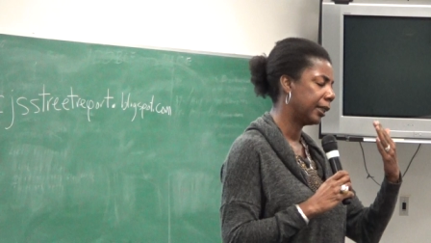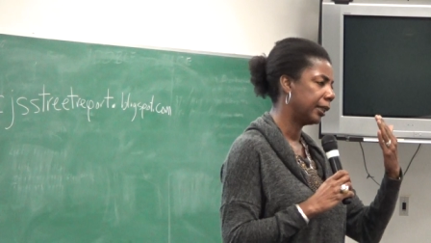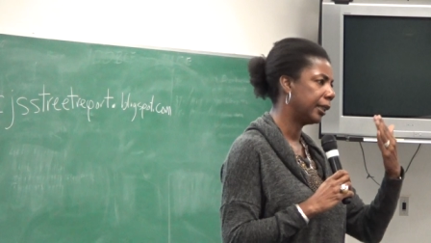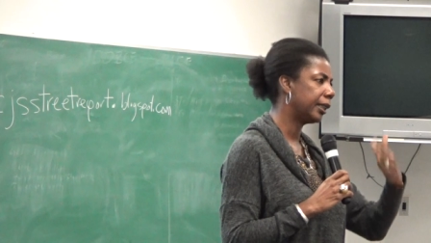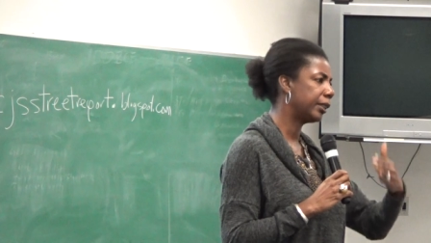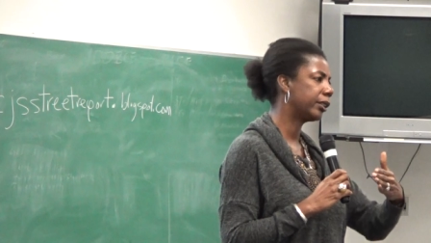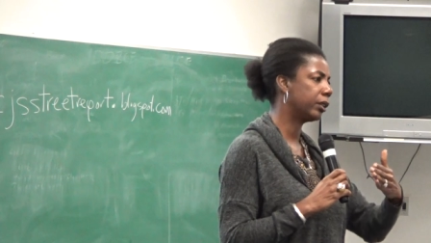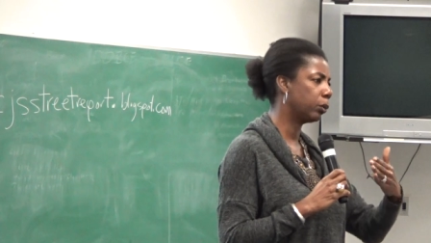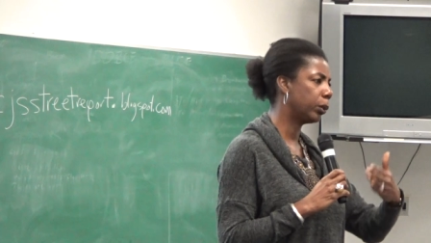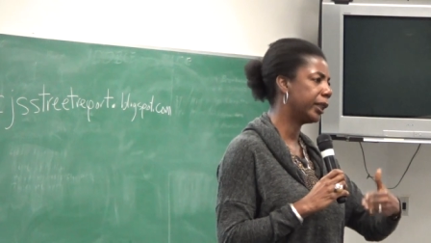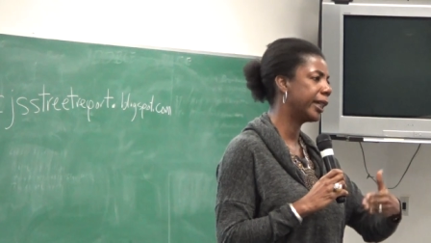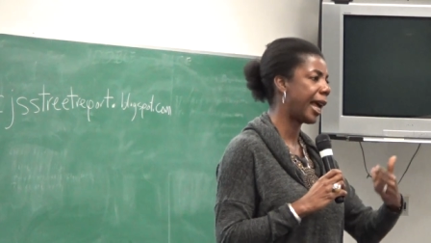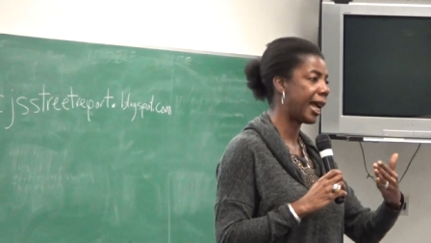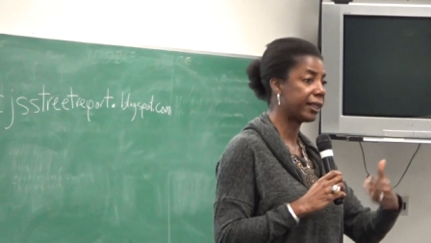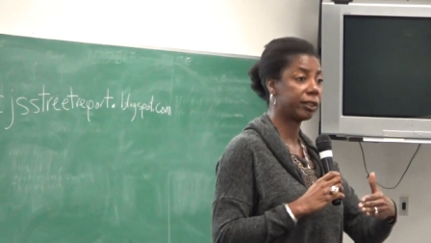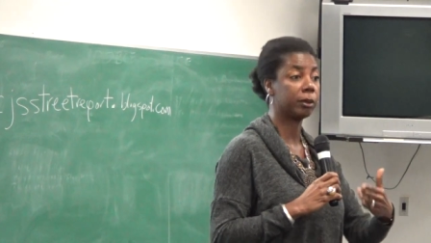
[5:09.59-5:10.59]
listen, we
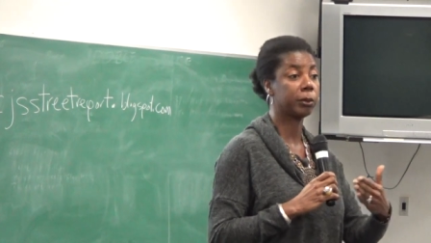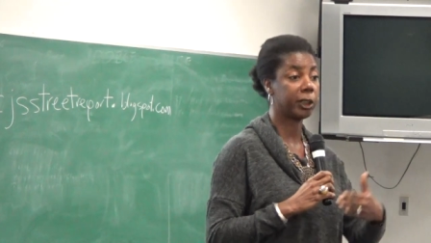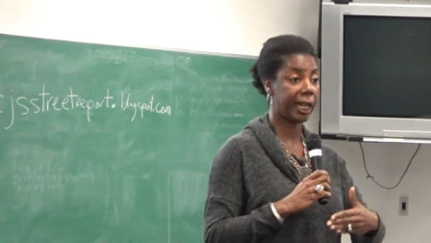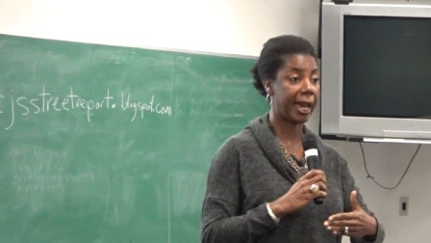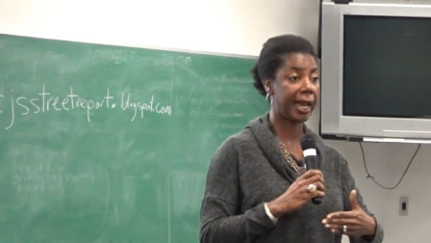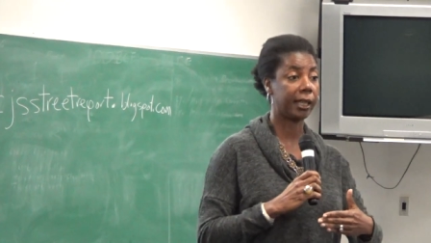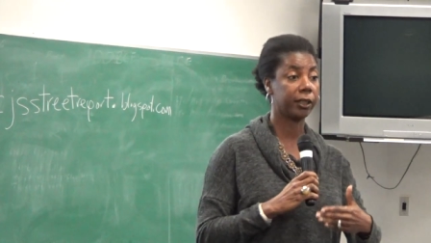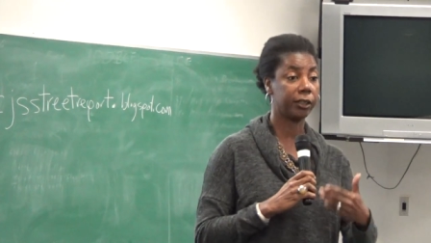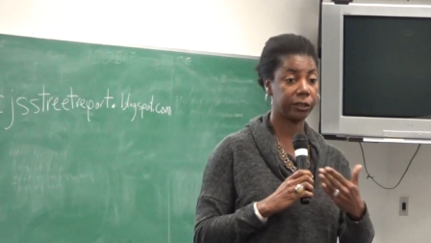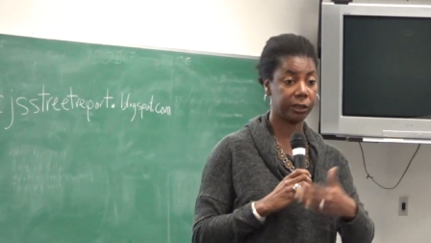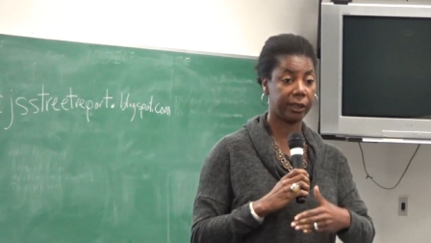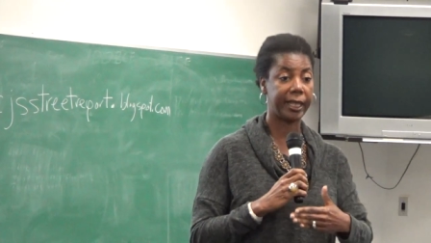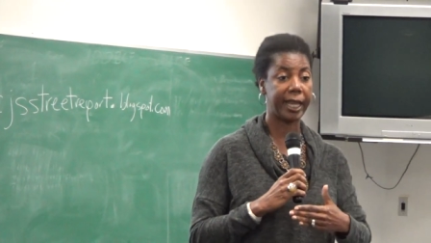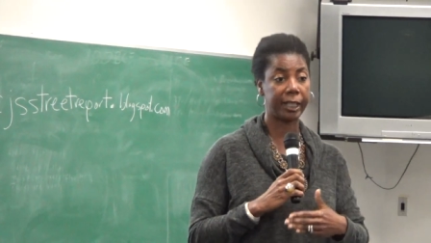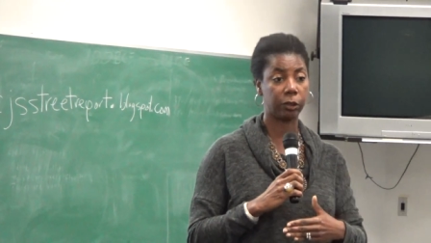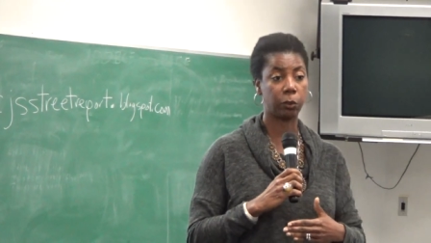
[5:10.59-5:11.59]
got some challenges
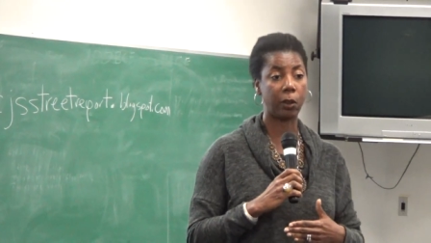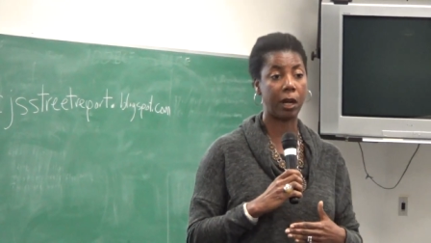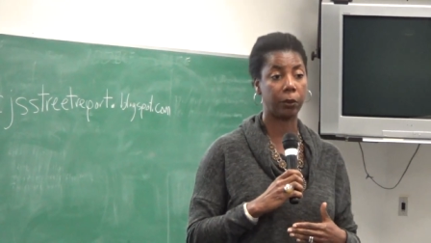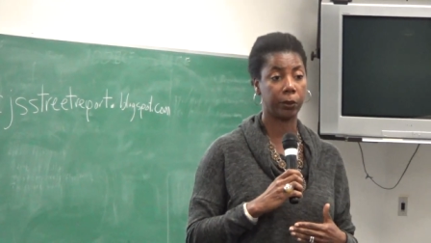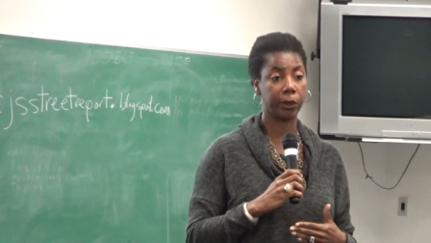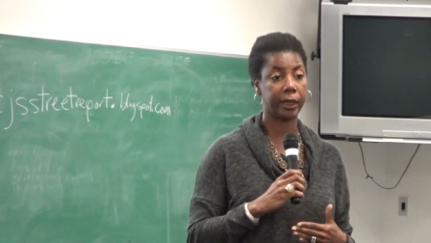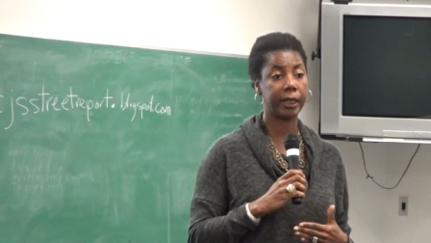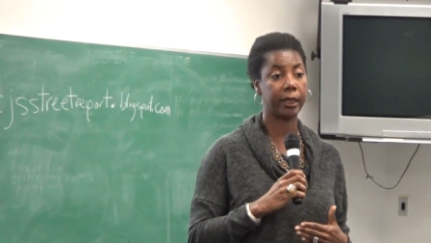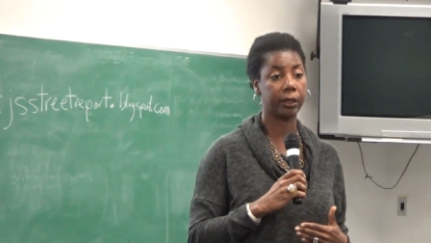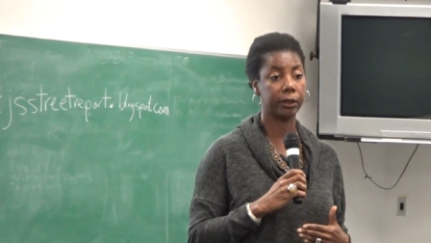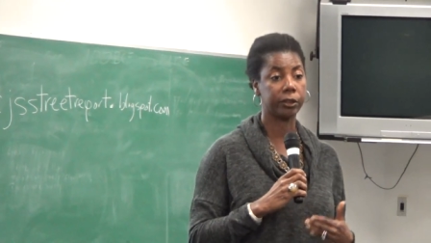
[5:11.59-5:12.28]
and that's why we're here.